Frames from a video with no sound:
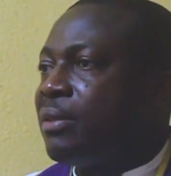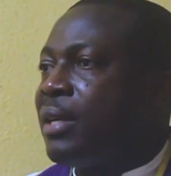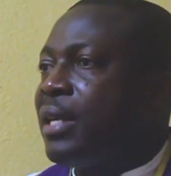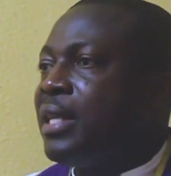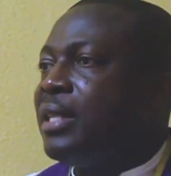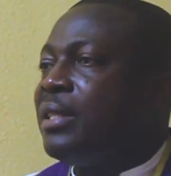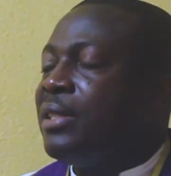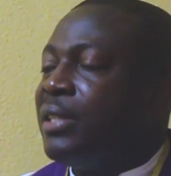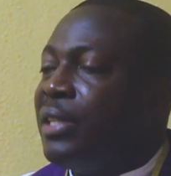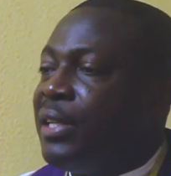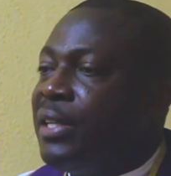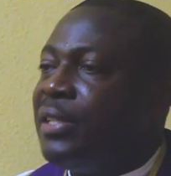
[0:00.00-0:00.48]

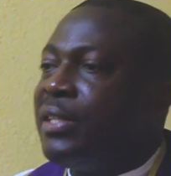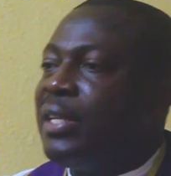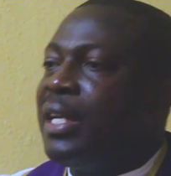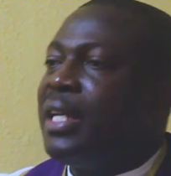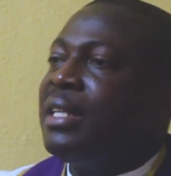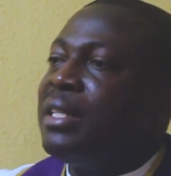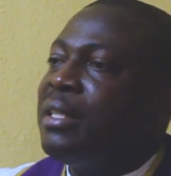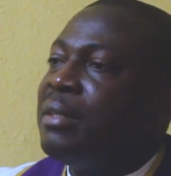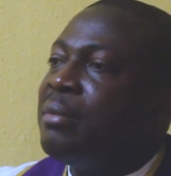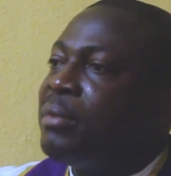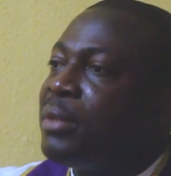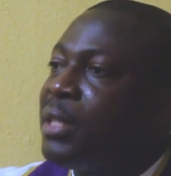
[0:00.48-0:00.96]
Christ.
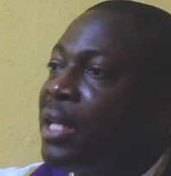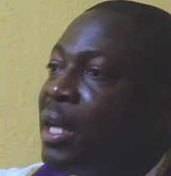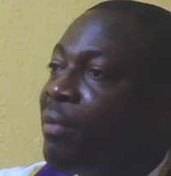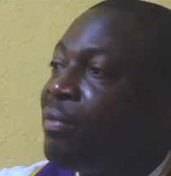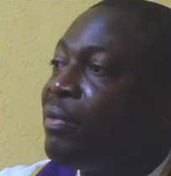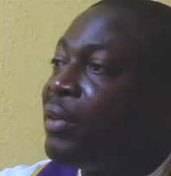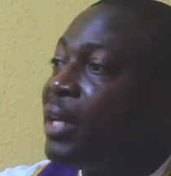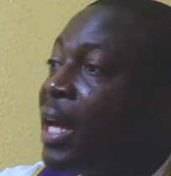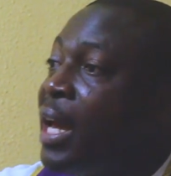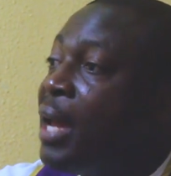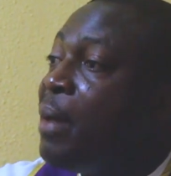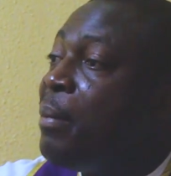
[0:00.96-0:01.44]
Jesus
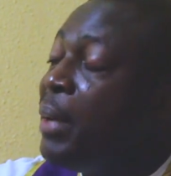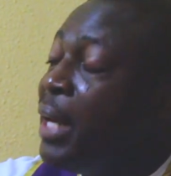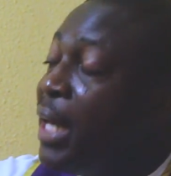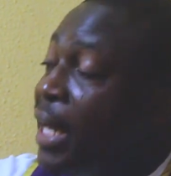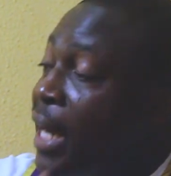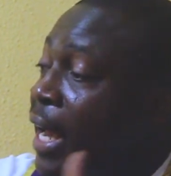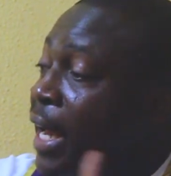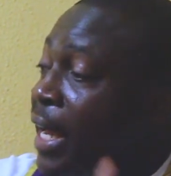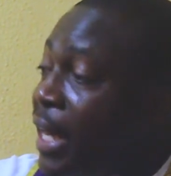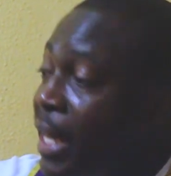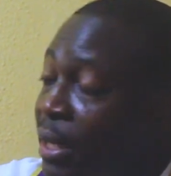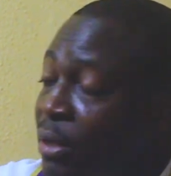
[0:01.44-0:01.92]
himself came in
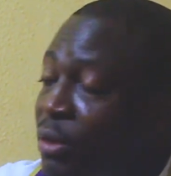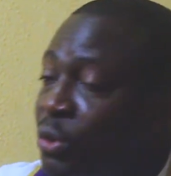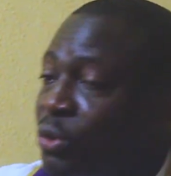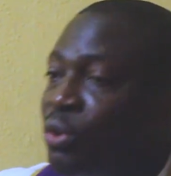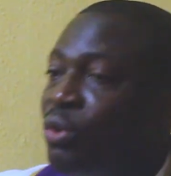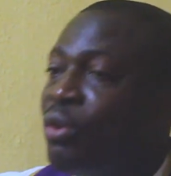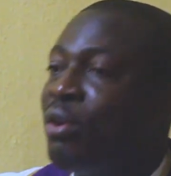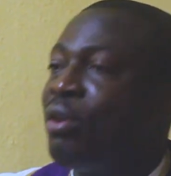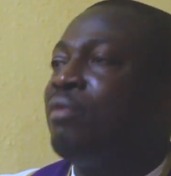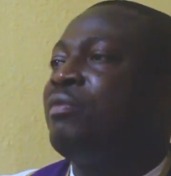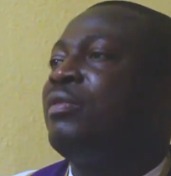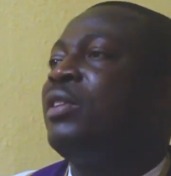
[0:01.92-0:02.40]
the
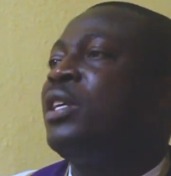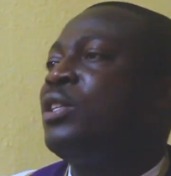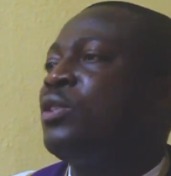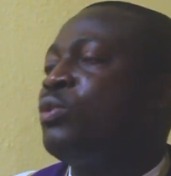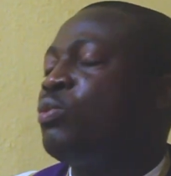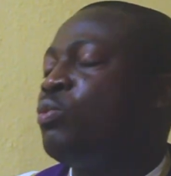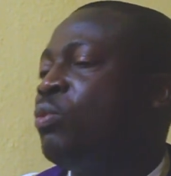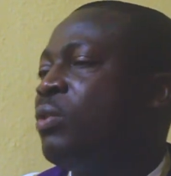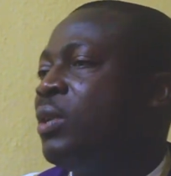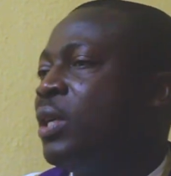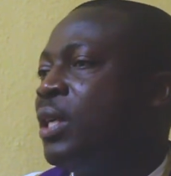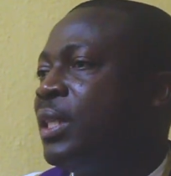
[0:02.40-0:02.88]
history of
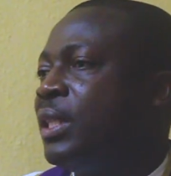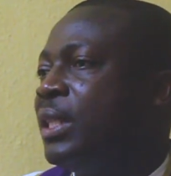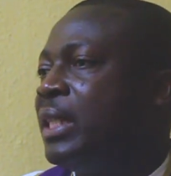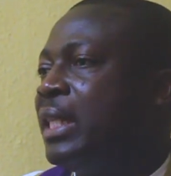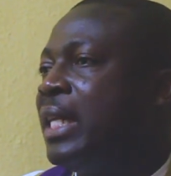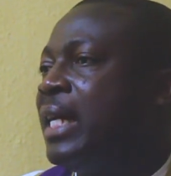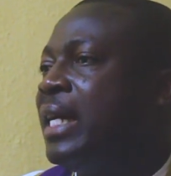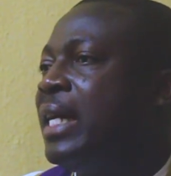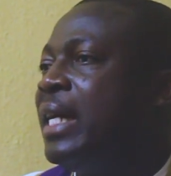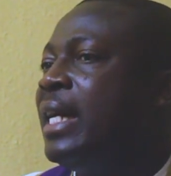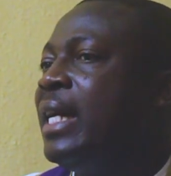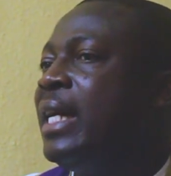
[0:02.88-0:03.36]
this world,
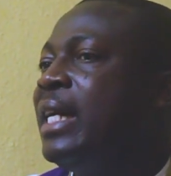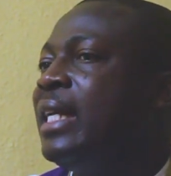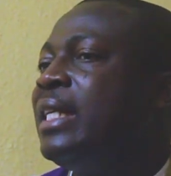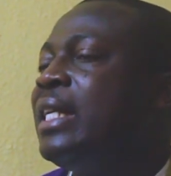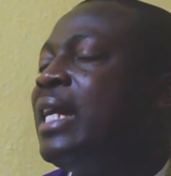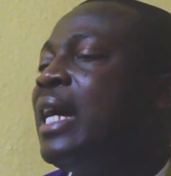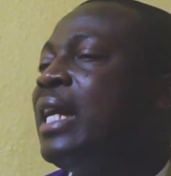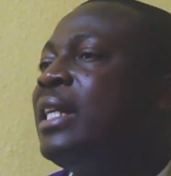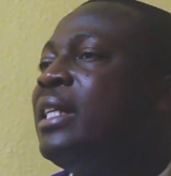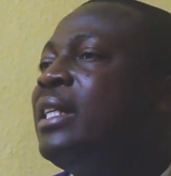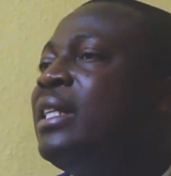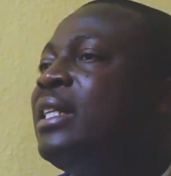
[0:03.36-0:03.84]

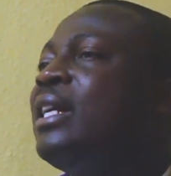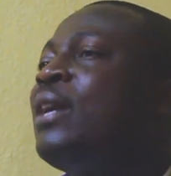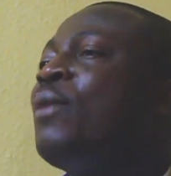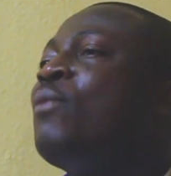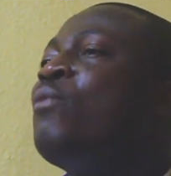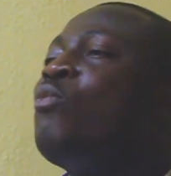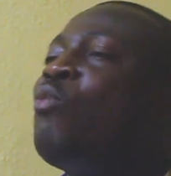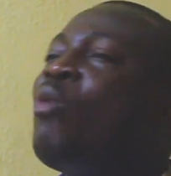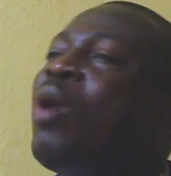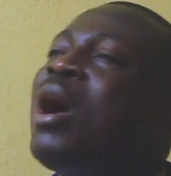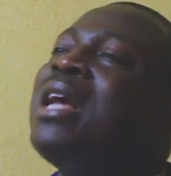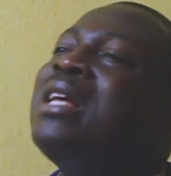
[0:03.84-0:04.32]
that there
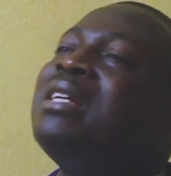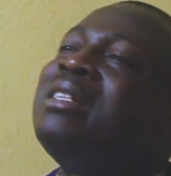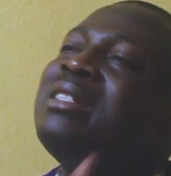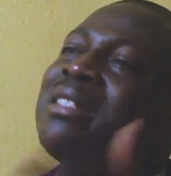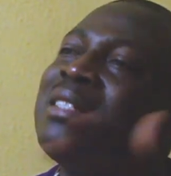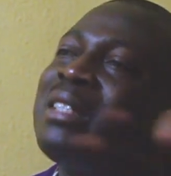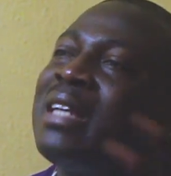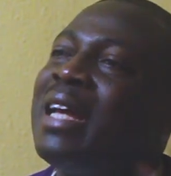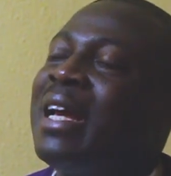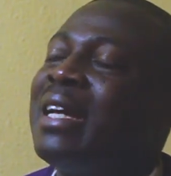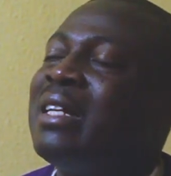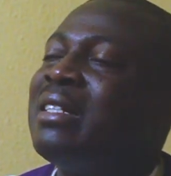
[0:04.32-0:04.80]

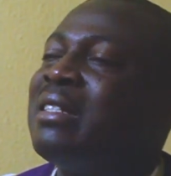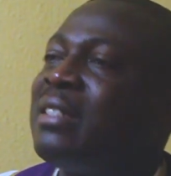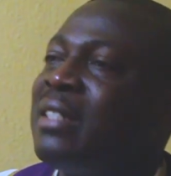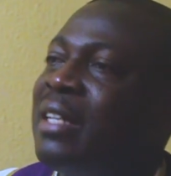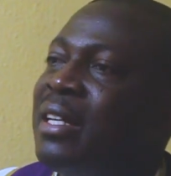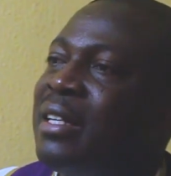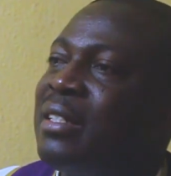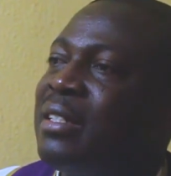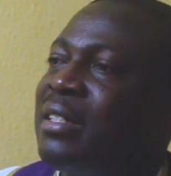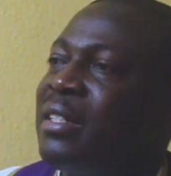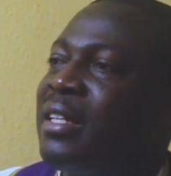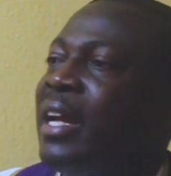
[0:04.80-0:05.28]
once
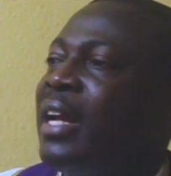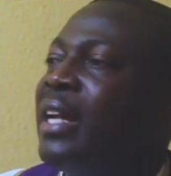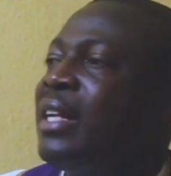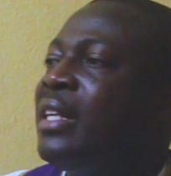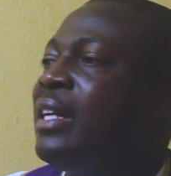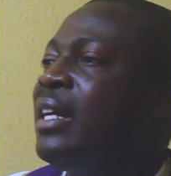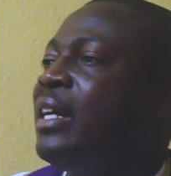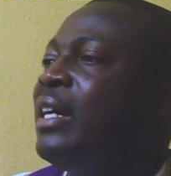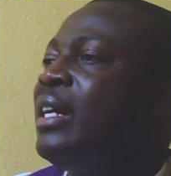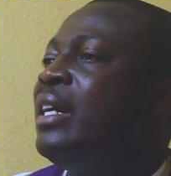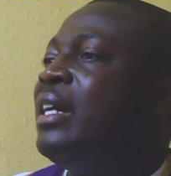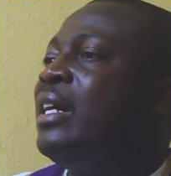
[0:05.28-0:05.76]

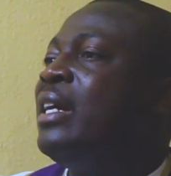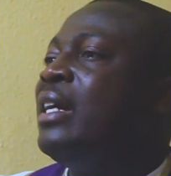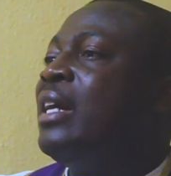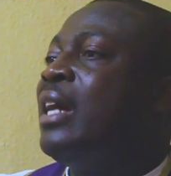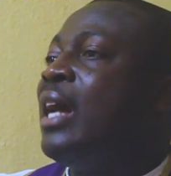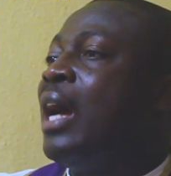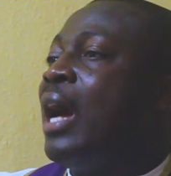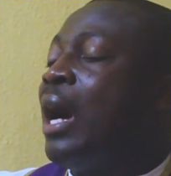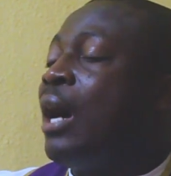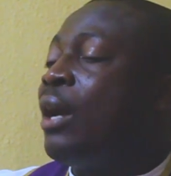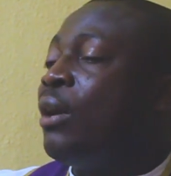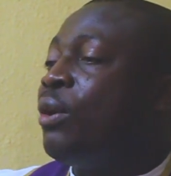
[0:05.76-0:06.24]
existed
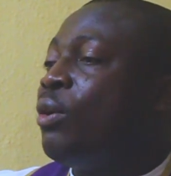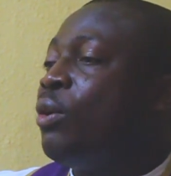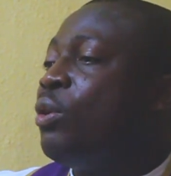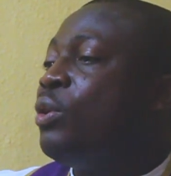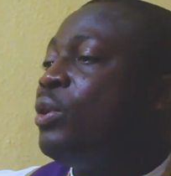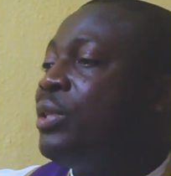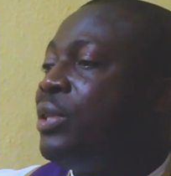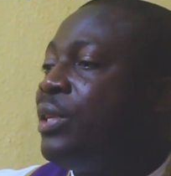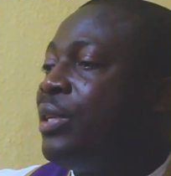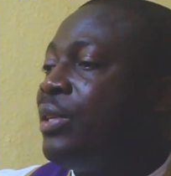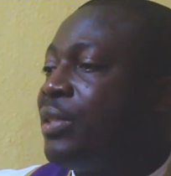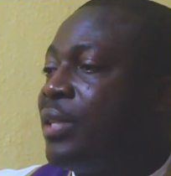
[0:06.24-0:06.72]
our
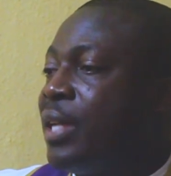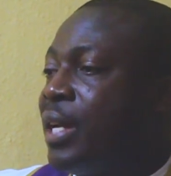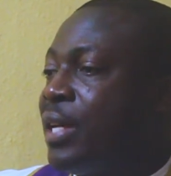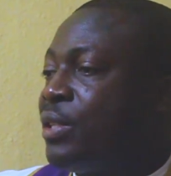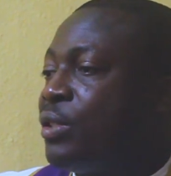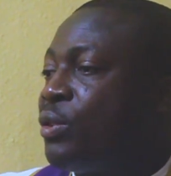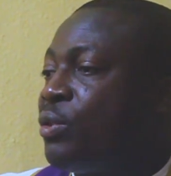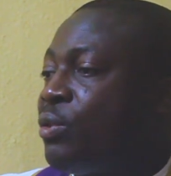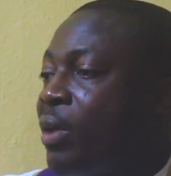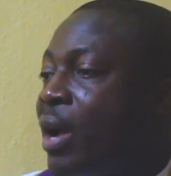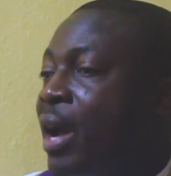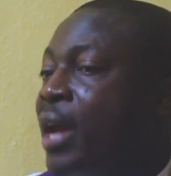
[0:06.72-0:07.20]
Lord
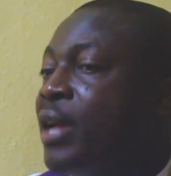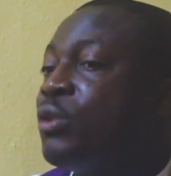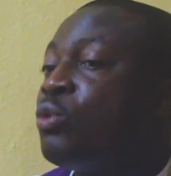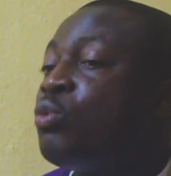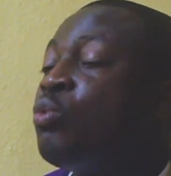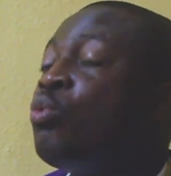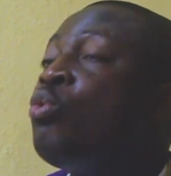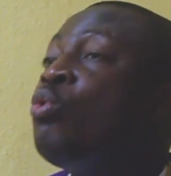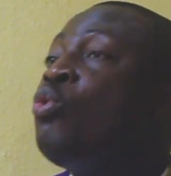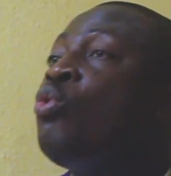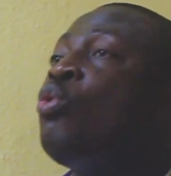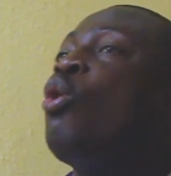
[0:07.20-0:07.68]
Jesus Christ,
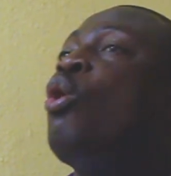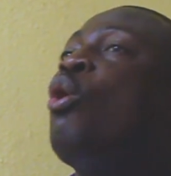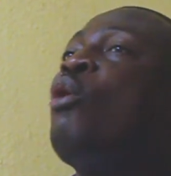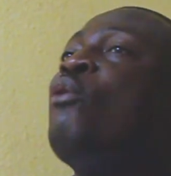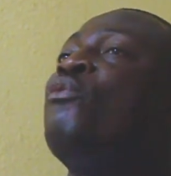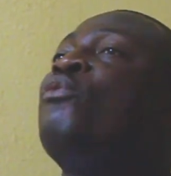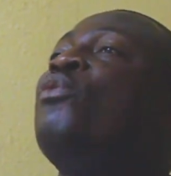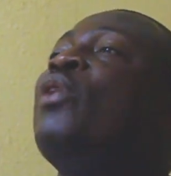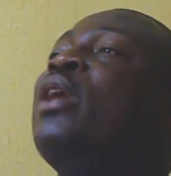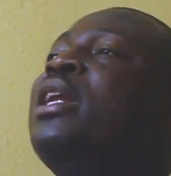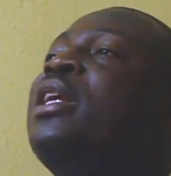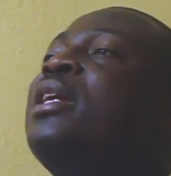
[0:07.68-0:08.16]
who
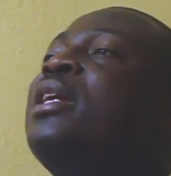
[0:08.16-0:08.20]
offered